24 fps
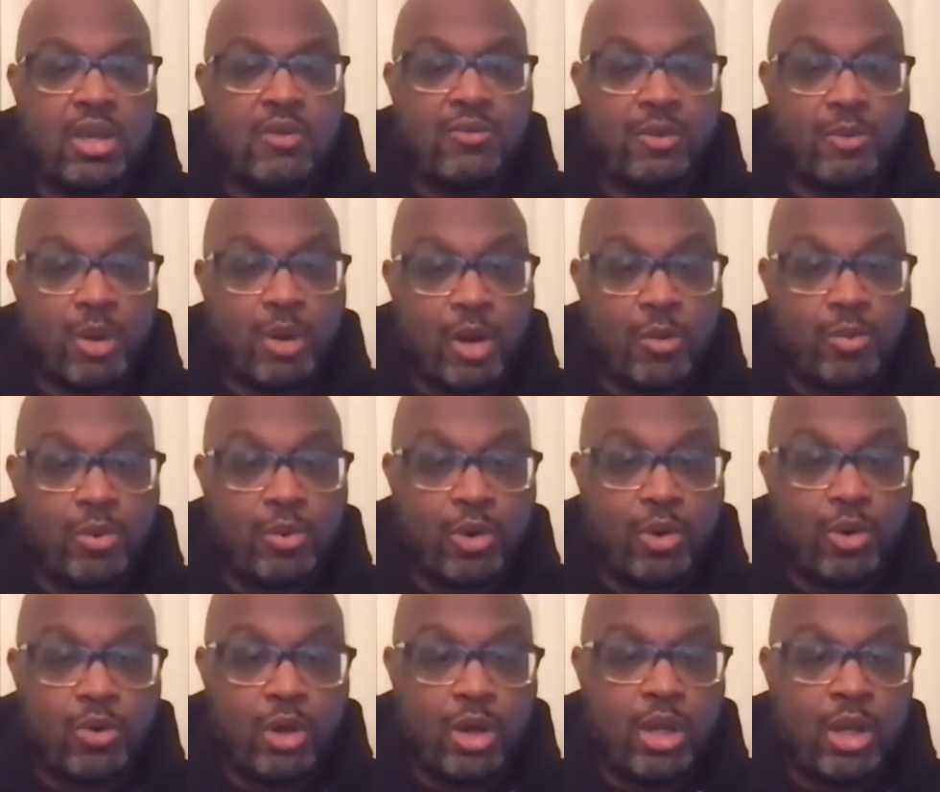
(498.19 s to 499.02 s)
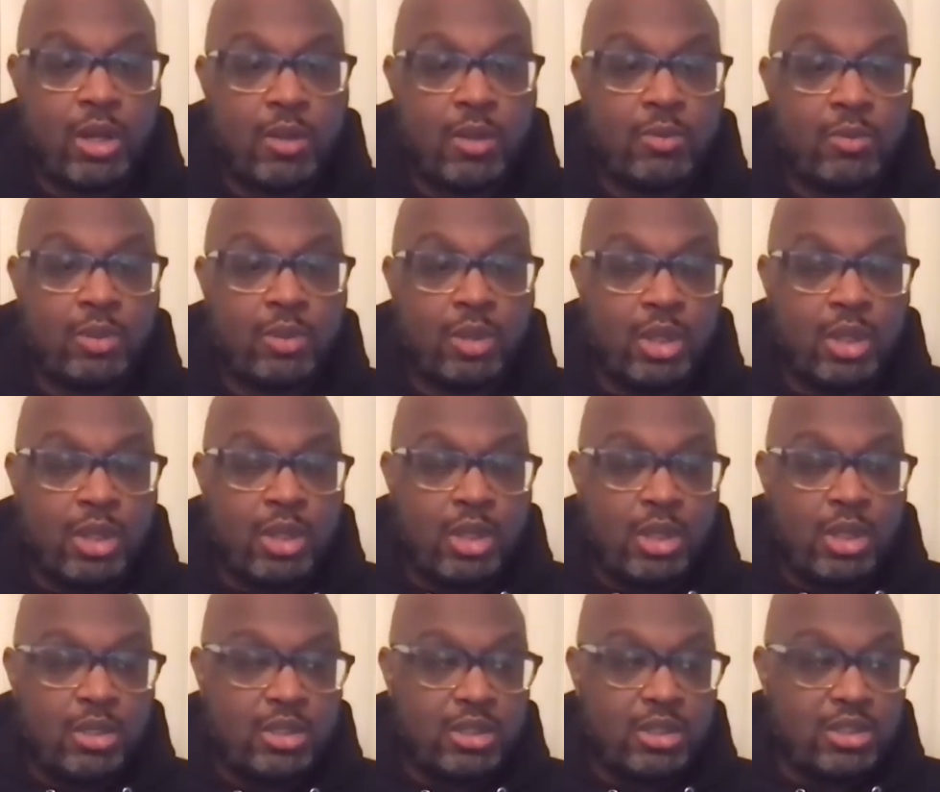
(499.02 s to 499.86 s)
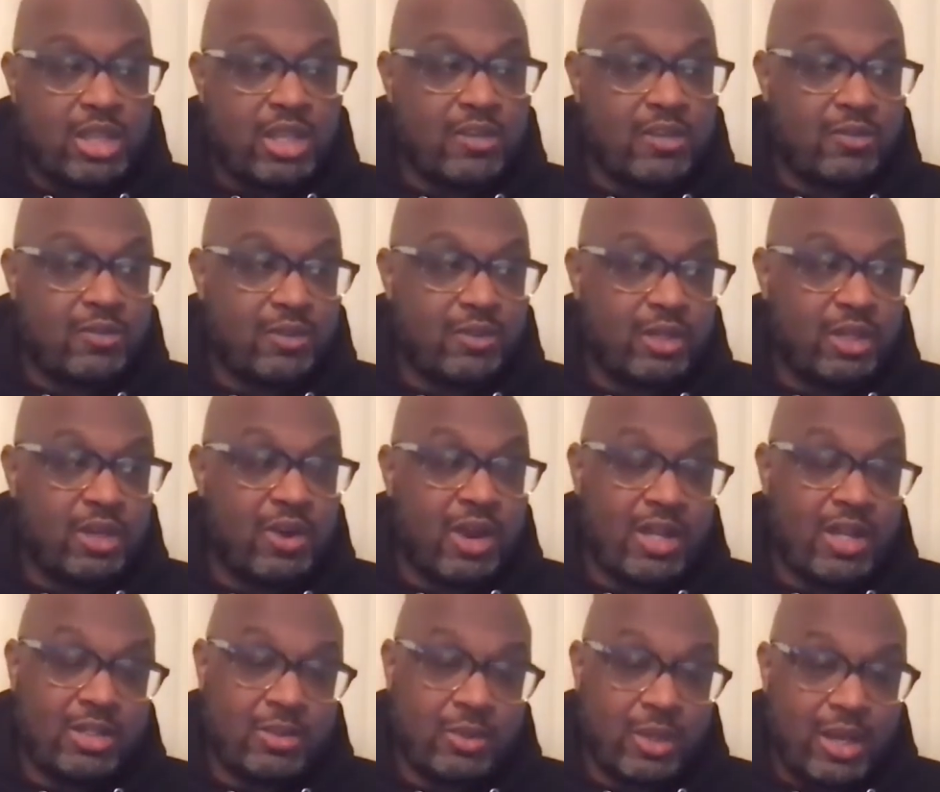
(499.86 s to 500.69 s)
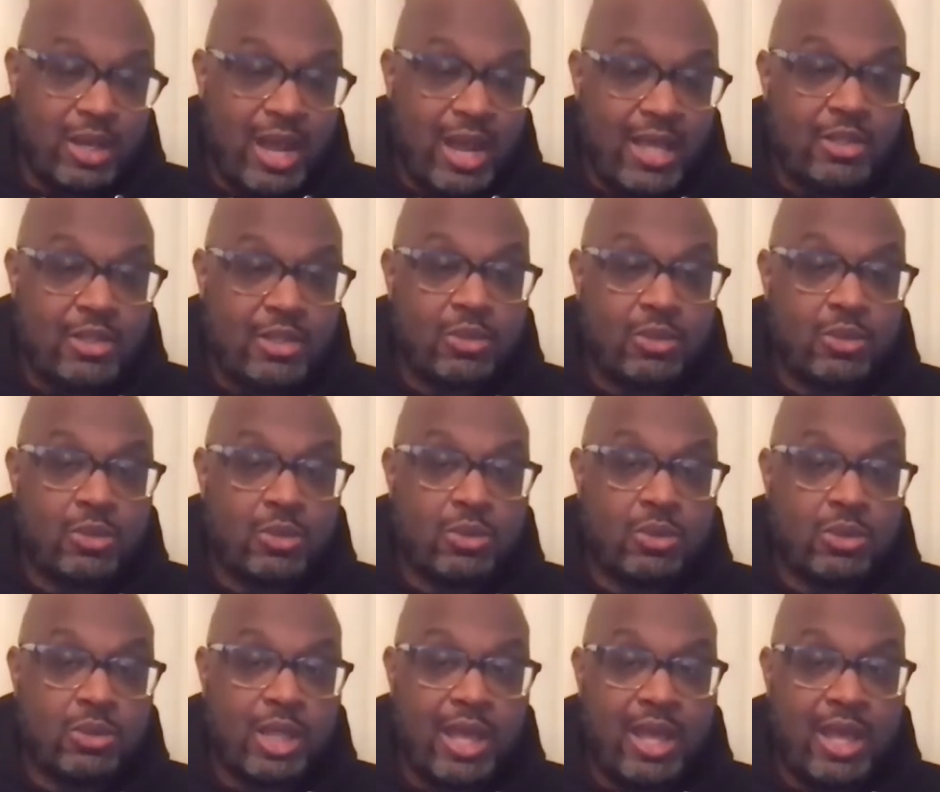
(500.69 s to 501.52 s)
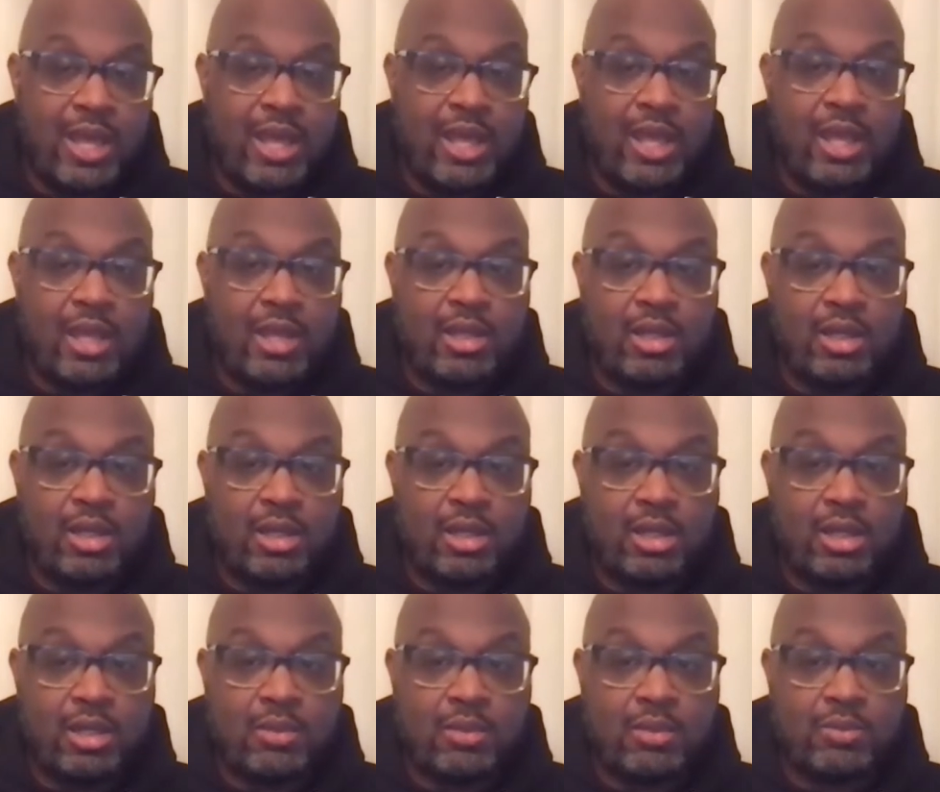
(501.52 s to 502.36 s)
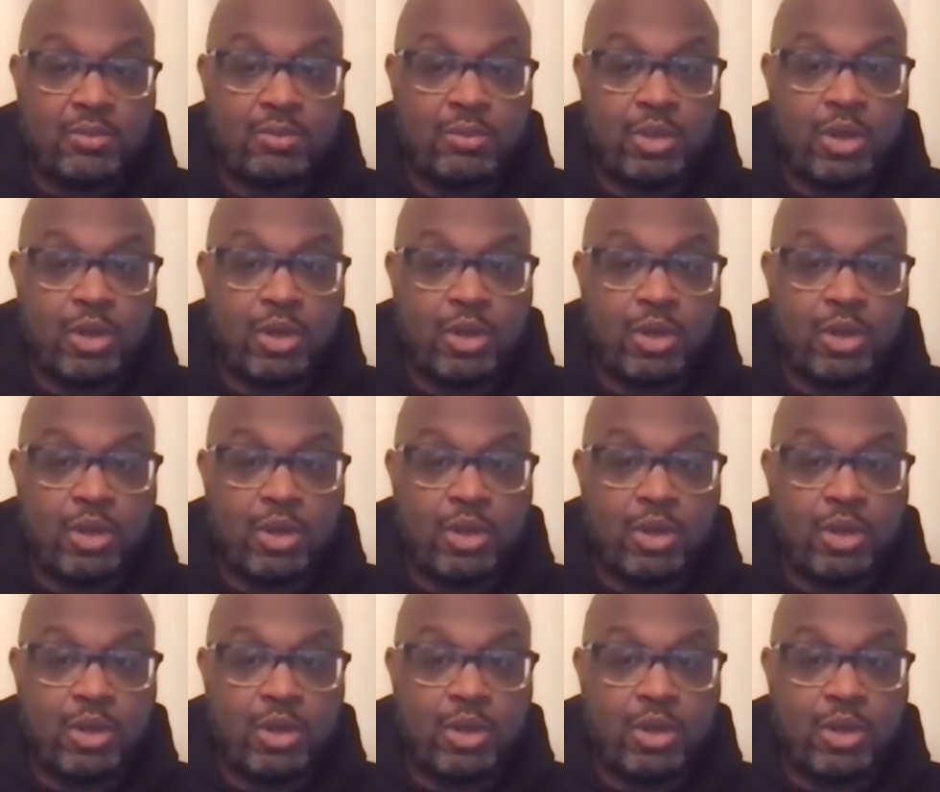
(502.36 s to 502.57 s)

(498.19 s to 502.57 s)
from our program successfully graduate high school and um,